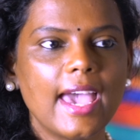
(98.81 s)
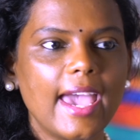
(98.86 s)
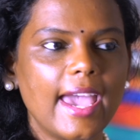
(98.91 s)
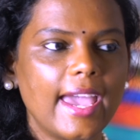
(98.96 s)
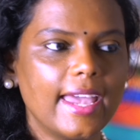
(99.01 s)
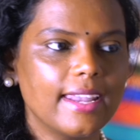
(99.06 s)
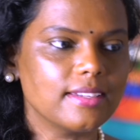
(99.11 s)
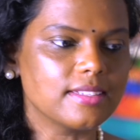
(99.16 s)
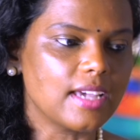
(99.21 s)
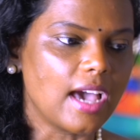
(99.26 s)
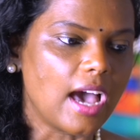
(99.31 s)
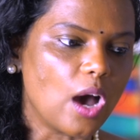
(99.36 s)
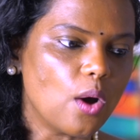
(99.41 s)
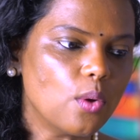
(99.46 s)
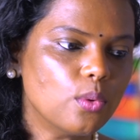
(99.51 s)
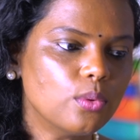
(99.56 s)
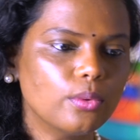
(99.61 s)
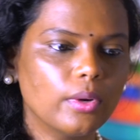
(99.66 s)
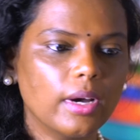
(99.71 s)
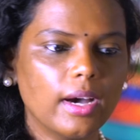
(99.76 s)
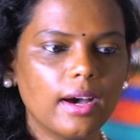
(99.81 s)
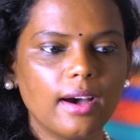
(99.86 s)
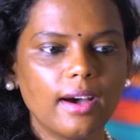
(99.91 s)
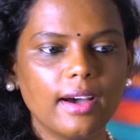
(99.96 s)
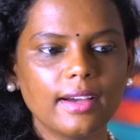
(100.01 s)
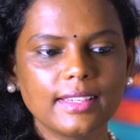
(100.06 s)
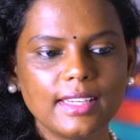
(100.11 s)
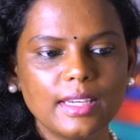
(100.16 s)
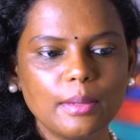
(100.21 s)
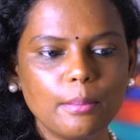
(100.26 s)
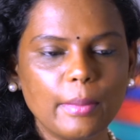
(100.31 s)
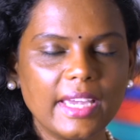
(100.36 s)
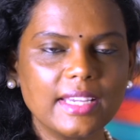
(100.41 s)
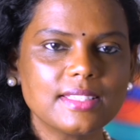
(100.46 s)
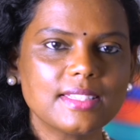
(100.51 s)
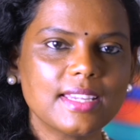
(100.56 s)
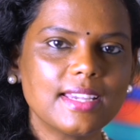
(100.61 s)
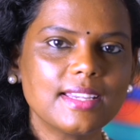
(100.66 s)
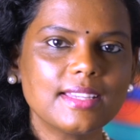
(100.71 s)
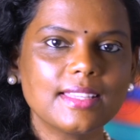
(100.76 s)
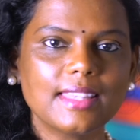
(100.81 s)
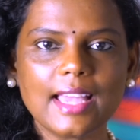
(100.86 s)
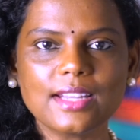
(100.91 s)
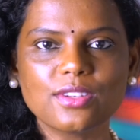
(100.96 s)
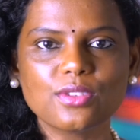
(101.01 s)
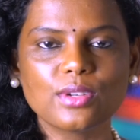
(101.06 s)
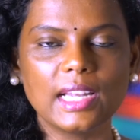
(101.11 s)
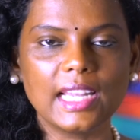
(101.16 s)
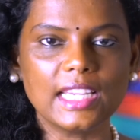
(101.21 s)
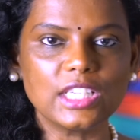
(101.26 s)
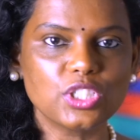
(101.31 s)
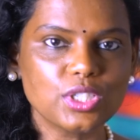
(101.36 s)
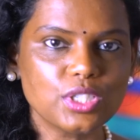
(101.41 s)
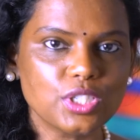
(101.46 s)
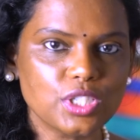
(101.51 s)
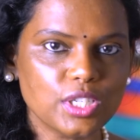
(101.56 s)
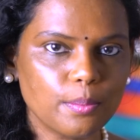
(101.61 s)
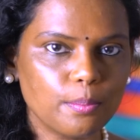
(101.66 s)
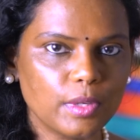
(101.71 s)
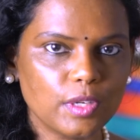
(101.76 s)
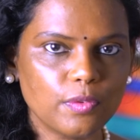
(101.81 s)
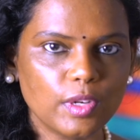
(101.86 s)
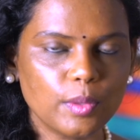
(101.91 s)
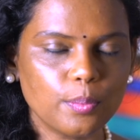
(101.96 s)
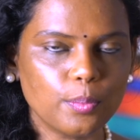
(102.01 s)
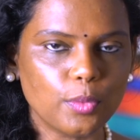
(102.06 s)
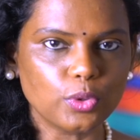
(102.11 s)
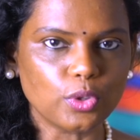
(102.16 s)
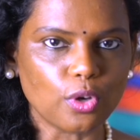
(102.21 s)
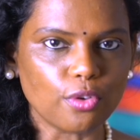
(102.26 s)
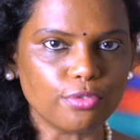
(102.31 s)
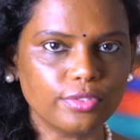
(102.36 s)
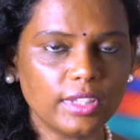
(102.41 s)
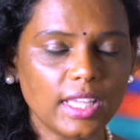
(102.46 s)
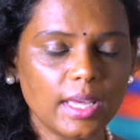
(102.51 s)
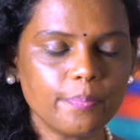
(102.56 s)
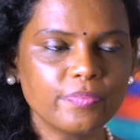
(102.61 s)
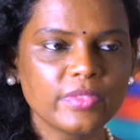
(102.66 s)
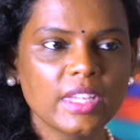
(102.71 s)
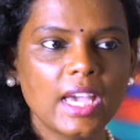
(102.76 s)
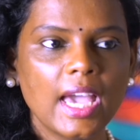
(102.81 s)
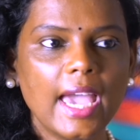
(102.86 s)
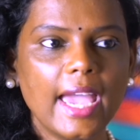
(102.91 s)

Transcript: and how uh, he maintained that relationship between both of them,